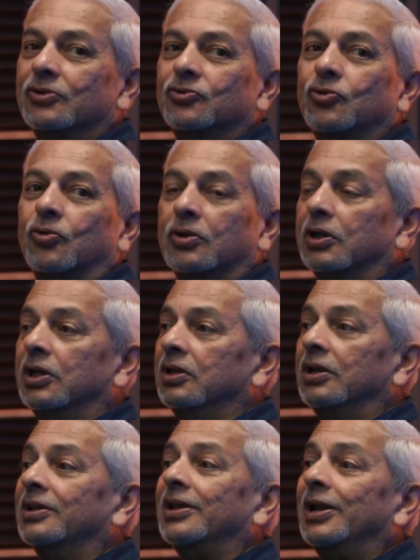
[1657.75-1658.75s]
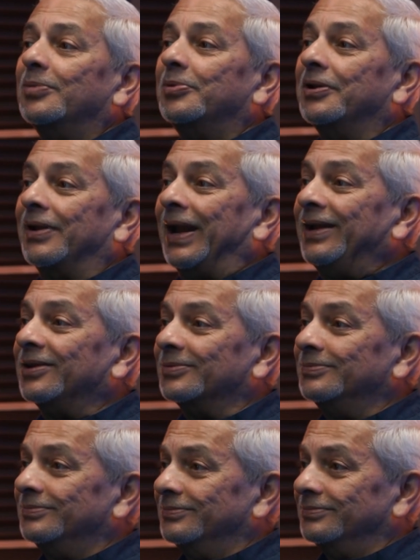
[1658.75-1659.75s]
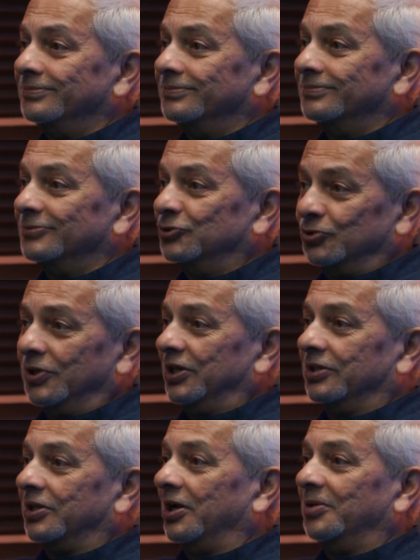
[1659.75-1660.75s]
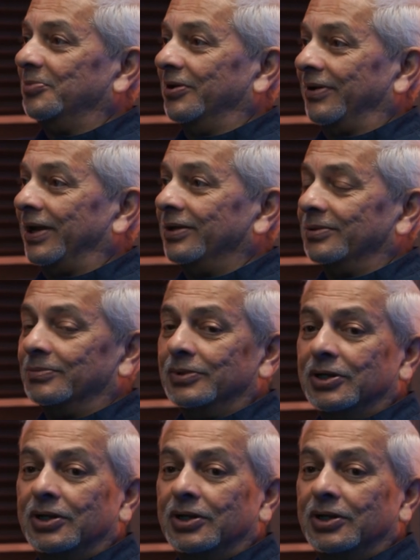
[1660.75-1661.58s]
So it cannot be random. Surely it cannot be random.